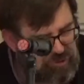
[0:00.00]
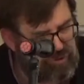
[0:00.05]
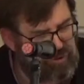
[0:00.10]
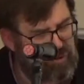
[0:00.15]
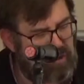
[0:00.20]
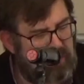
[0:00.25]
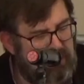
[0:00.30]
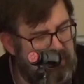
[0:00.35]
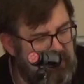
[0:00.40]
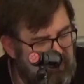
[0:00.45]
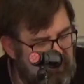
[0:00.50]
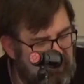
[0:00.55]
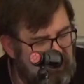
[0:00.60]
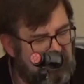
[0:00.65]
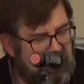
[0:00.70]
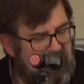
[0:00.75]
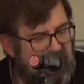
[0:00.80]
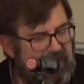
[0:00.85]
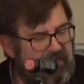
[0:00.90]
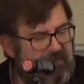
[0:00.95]
sure and
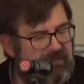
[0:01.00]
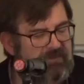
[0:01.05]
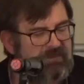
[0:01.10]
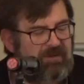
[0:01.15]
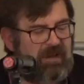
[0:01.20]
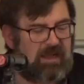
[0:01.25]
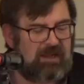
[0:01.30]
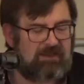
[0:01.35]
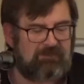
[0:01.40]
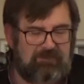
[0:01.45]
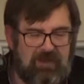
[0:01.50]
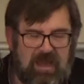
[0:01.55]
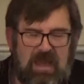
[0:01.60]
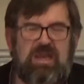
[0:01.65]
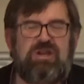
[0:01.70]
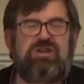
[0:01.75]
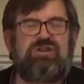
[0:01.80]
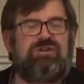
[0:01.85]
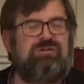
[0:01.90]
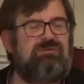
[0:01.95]
certain
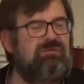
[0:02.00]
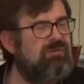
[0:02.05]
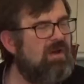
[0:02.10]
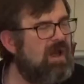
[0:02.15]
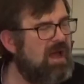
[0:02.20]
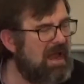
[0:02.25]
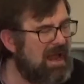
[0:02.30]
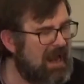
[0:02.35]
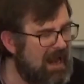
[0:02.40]
salvation for